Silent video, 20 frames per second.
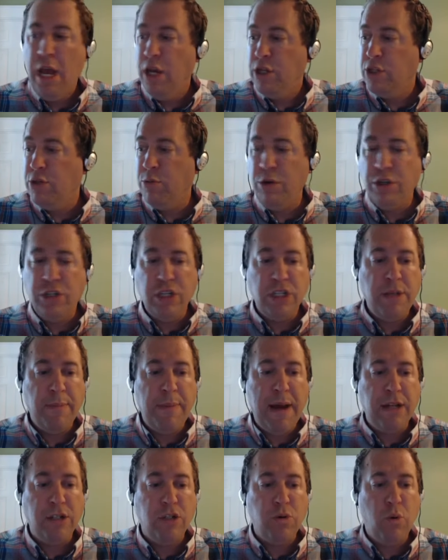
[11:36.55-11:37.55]
So we're just
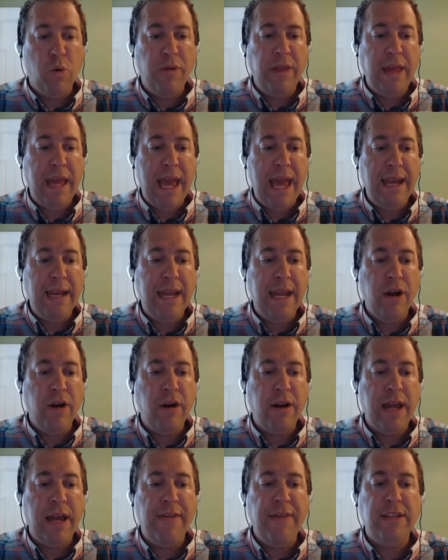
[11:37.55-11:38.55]
about toward the end here.
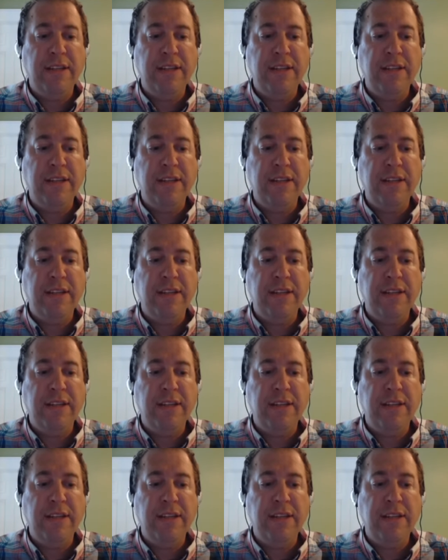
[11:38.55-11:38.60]
Again,